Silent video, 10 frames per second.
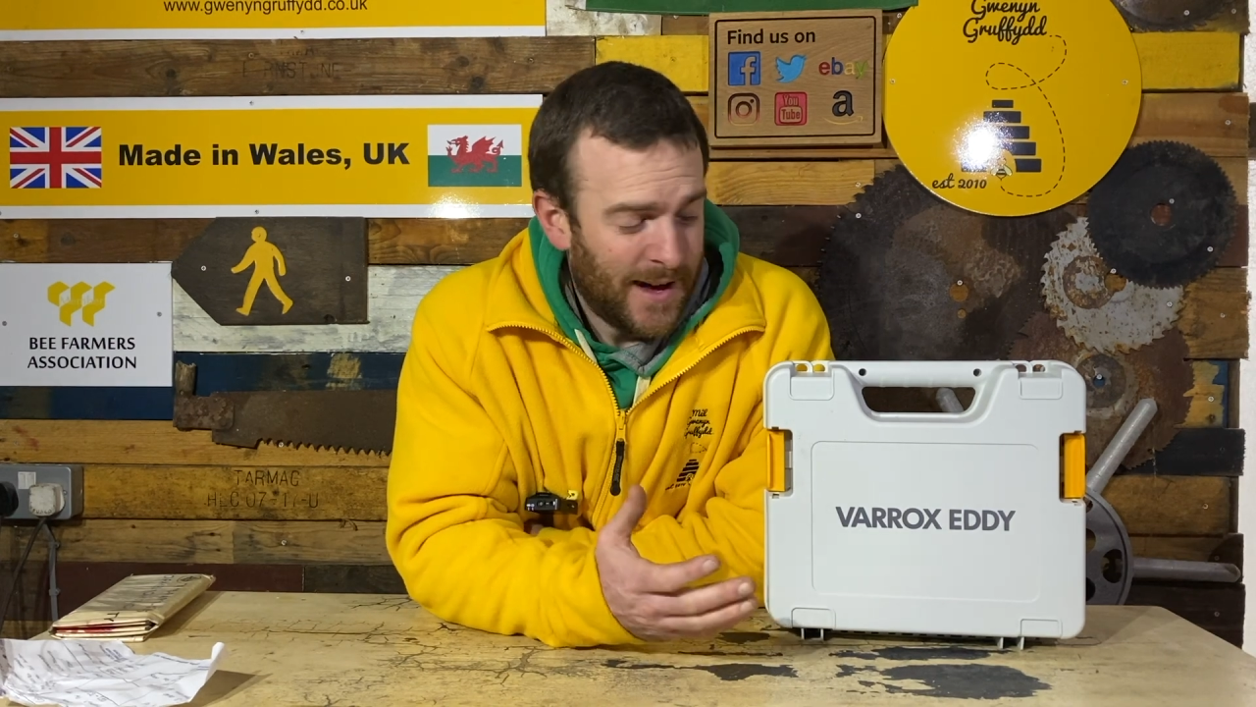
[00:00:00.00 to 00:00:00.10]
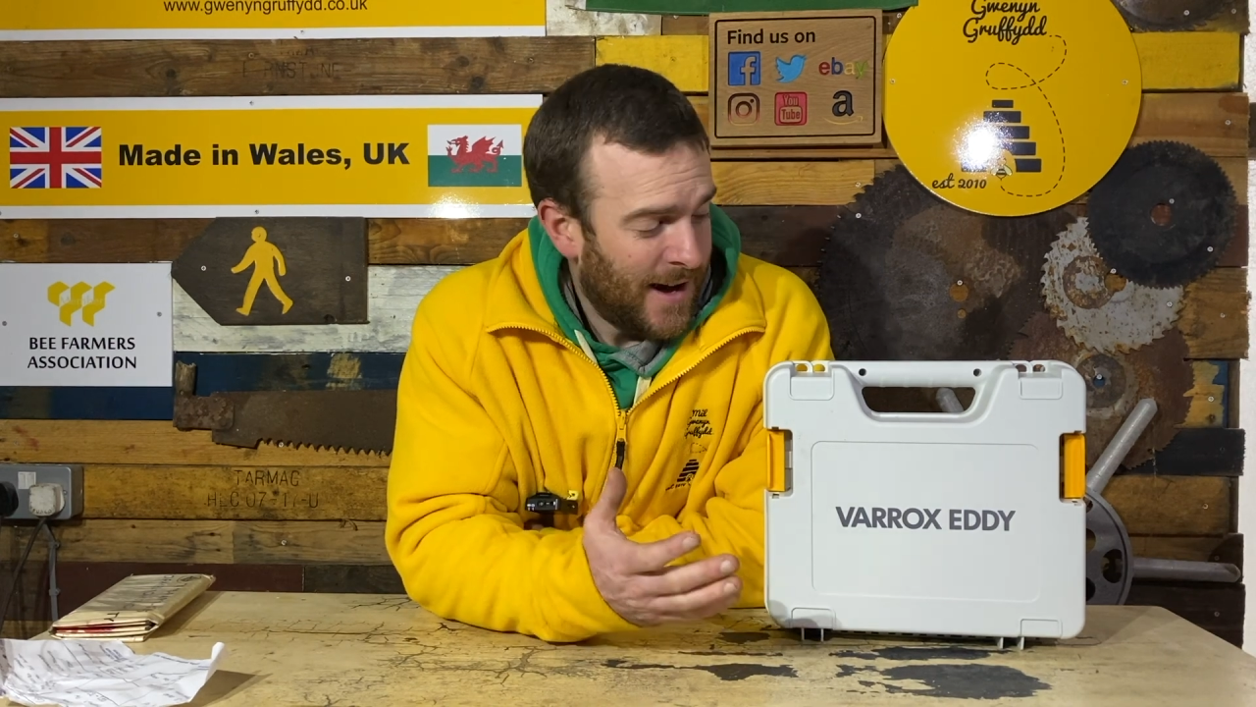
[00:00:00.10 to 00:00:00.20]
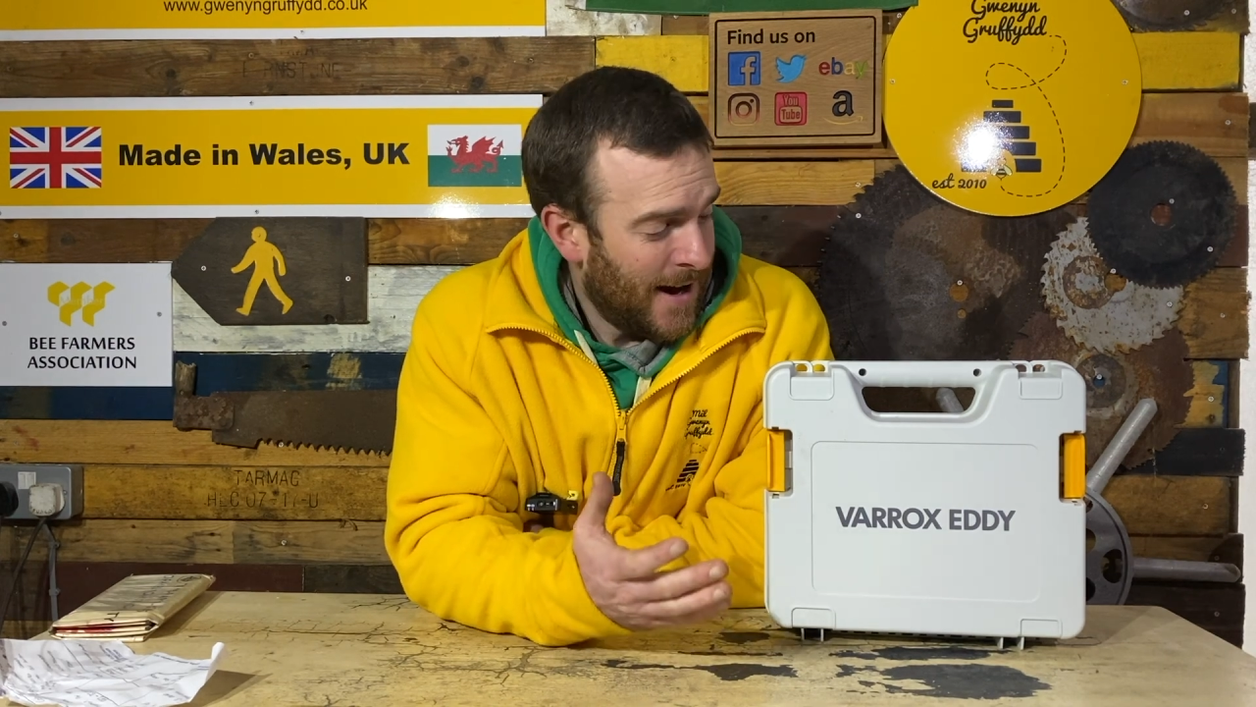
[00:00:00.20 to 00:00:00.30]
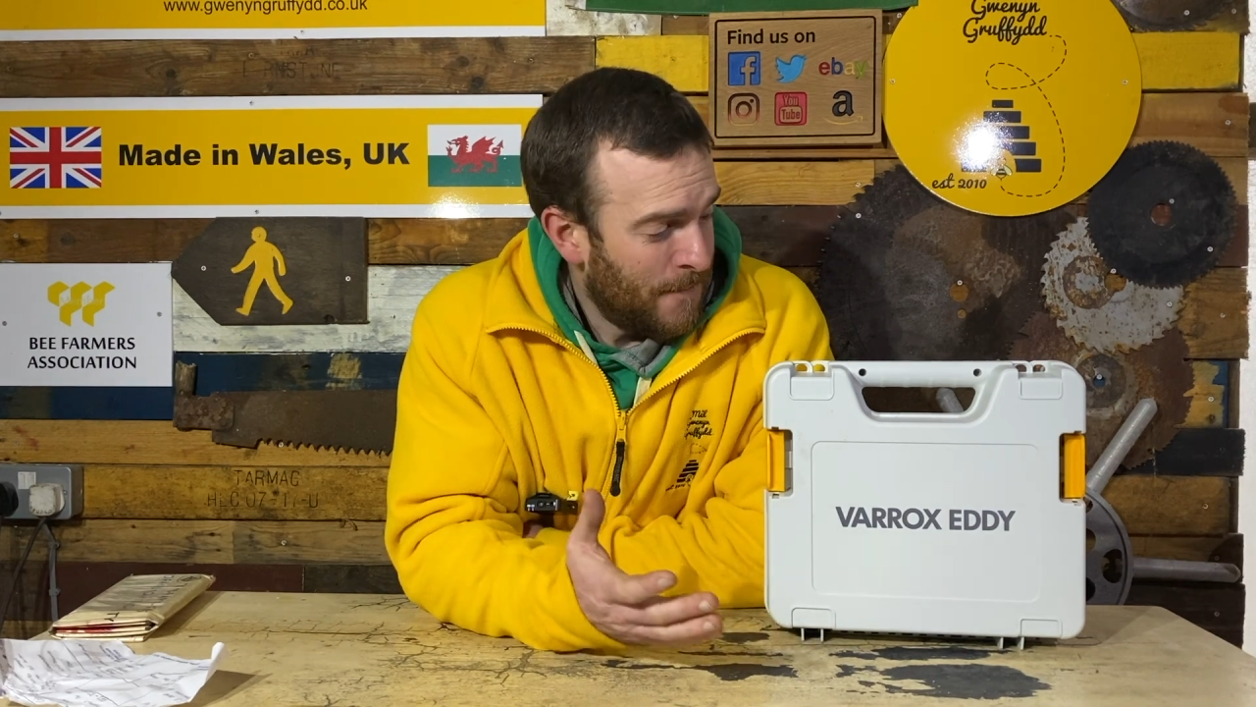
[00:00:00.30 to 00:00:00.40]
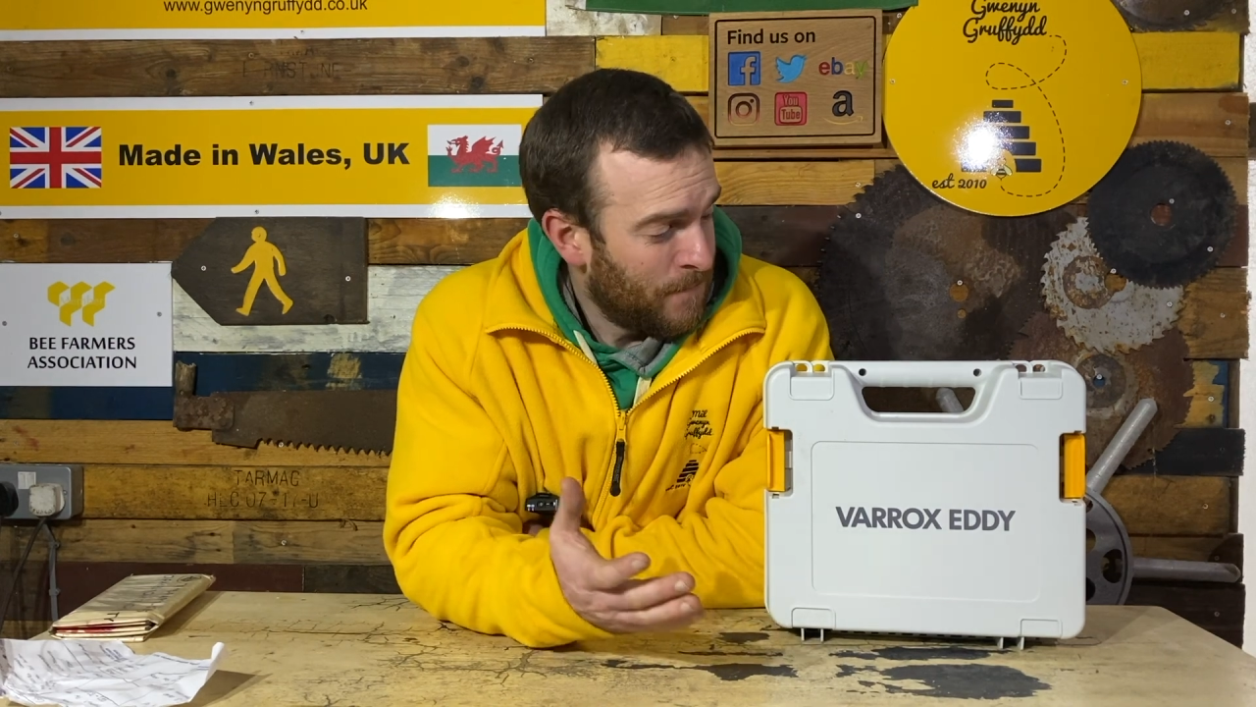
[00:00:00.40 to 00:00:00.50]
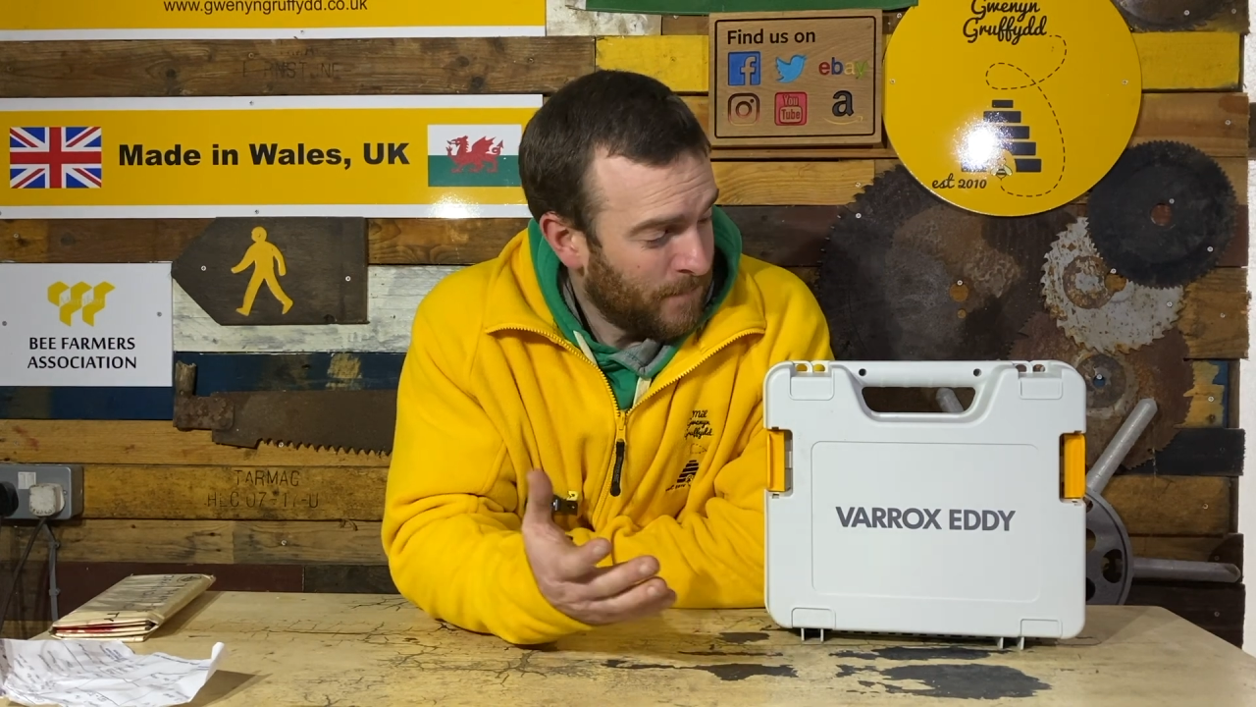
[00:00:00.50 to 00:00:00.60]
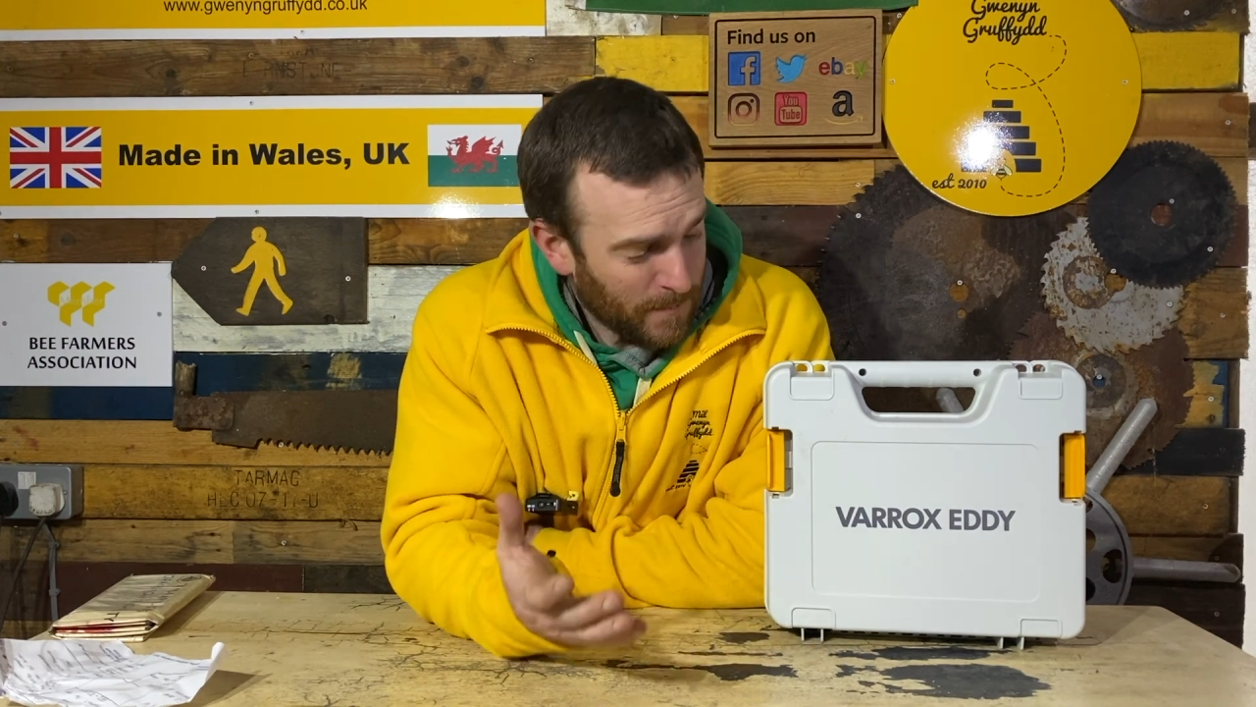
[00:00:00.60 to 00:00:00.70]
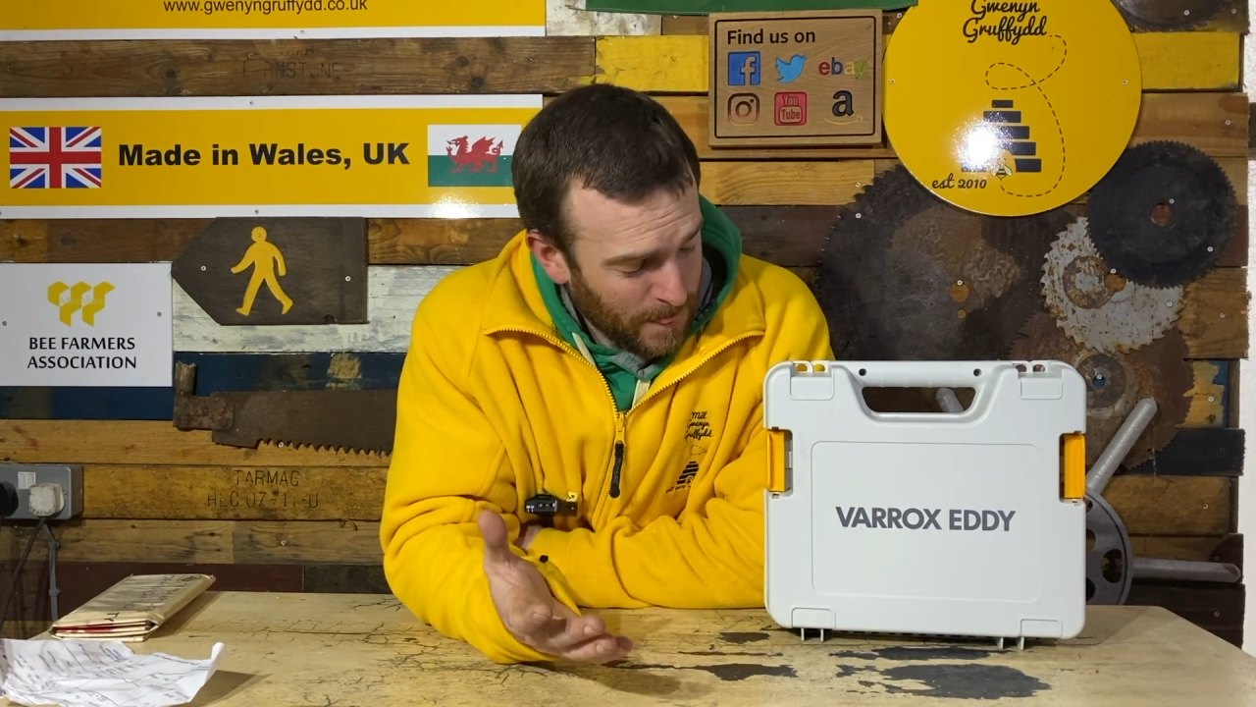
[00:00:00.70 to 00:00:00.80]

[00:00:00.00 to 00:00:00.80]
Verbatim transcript: Um,